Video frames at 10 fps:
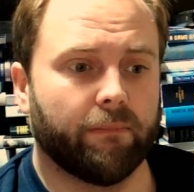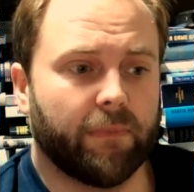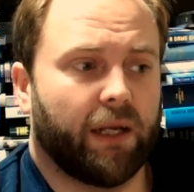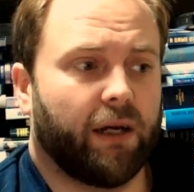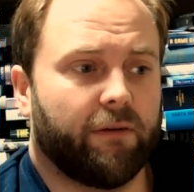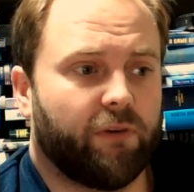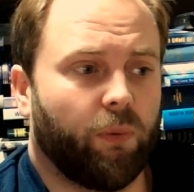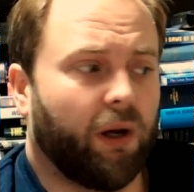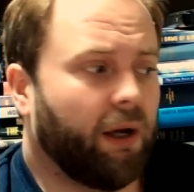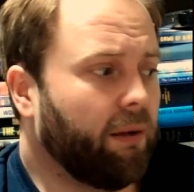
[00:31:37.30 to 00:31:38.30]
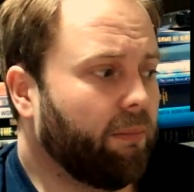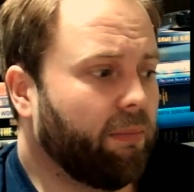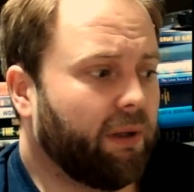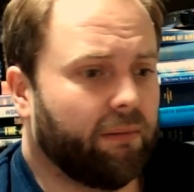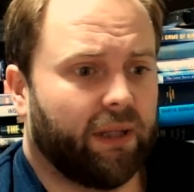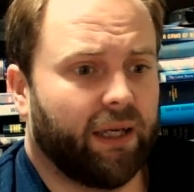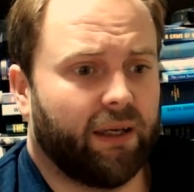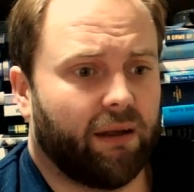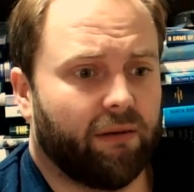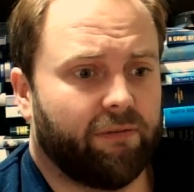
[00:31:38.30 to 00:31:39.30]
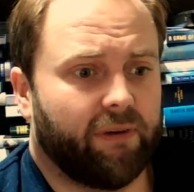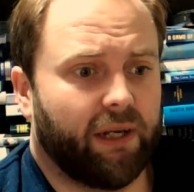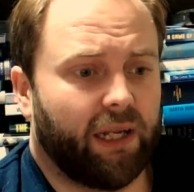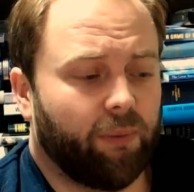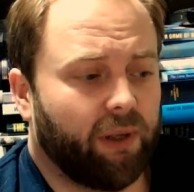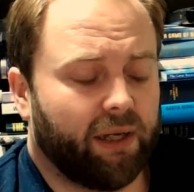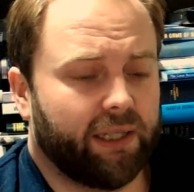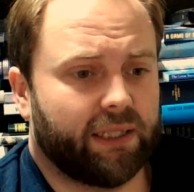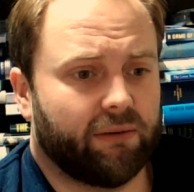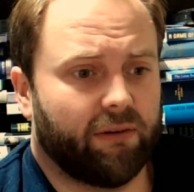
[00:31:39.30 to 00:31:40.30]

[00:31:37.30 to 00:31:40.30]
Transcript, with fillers: And after a while, well, they can't find anywhere nicer,